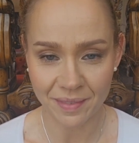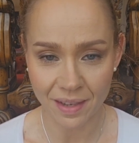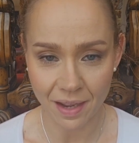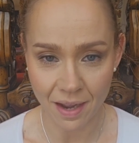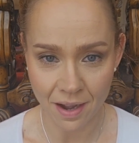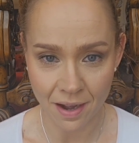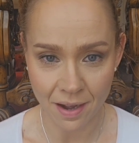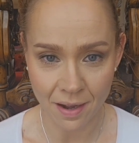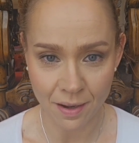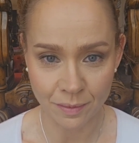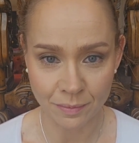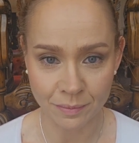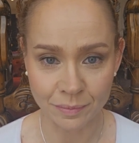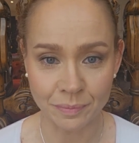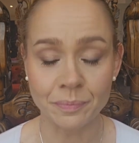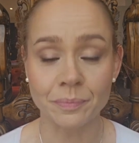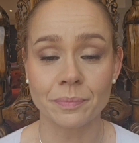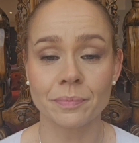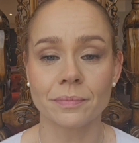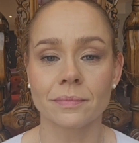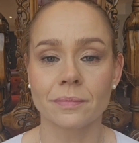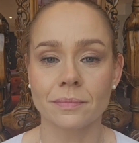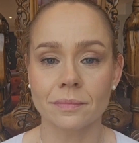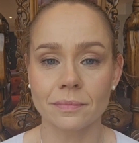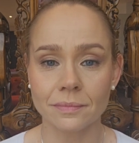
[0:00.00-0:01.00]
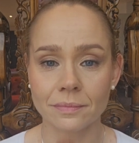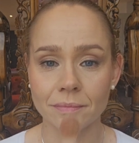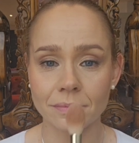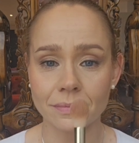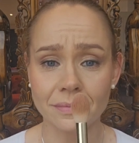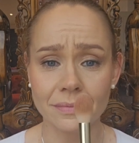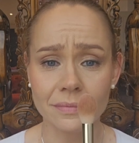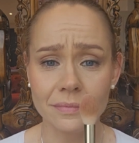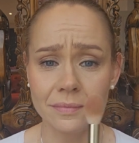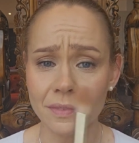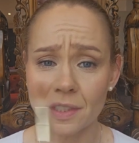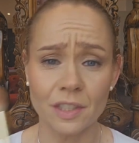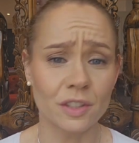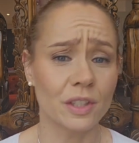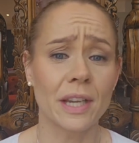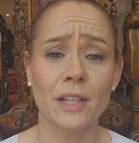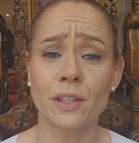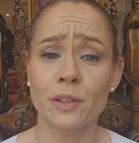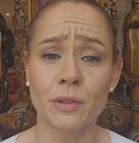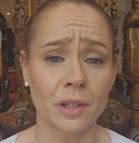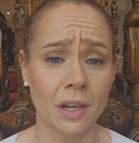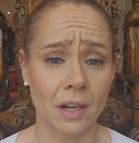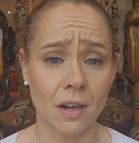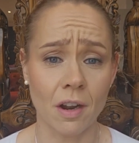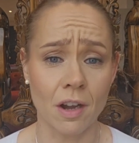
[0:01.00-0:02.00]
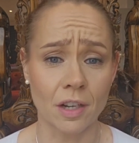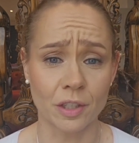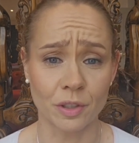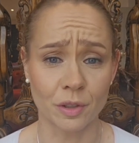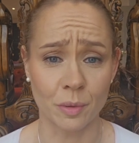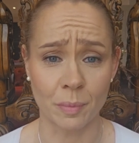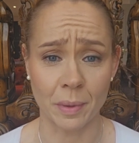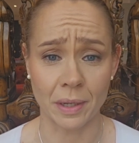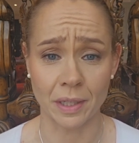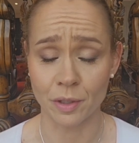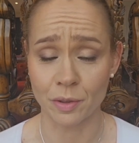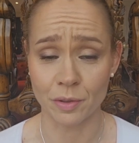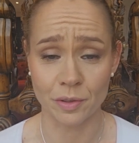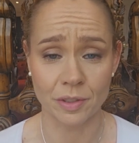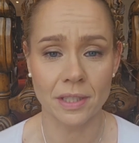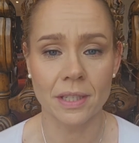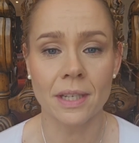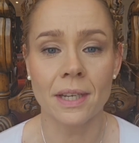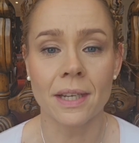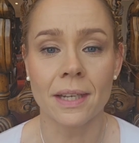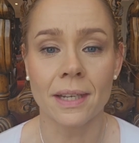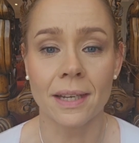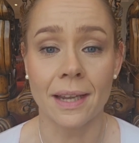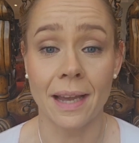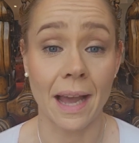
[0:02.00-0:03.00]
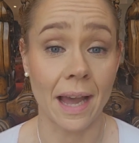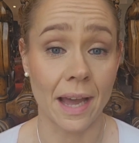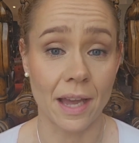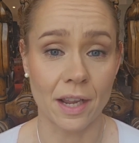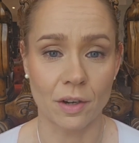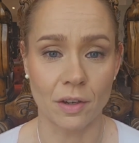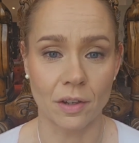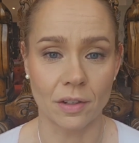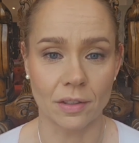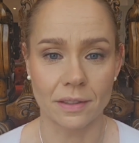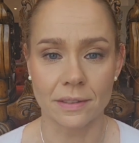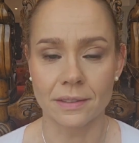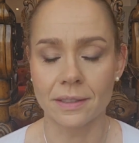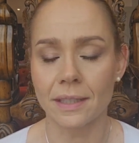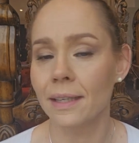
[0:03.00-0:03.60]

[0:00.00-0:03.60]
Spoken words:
So I do not contour my nose at all.